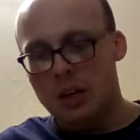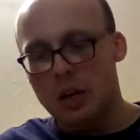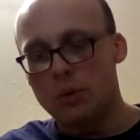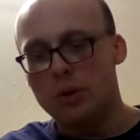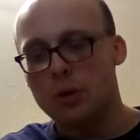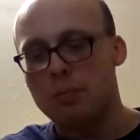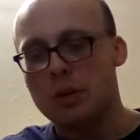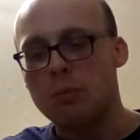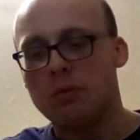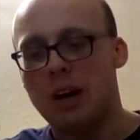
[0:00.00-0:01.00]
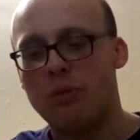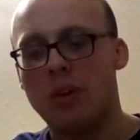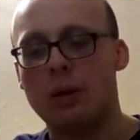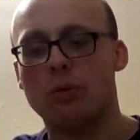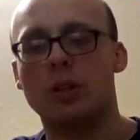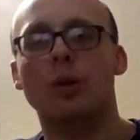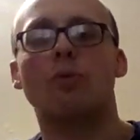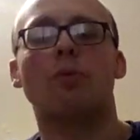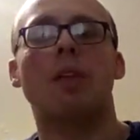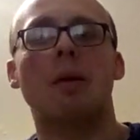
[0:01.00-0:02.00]
In other words, people that fail to learn
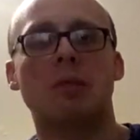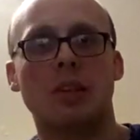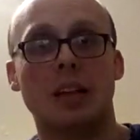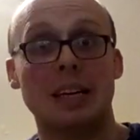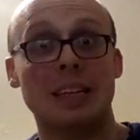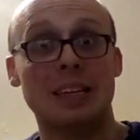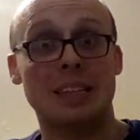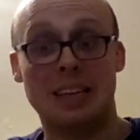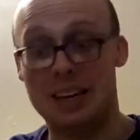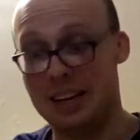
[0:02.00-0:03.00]
from their mistakes,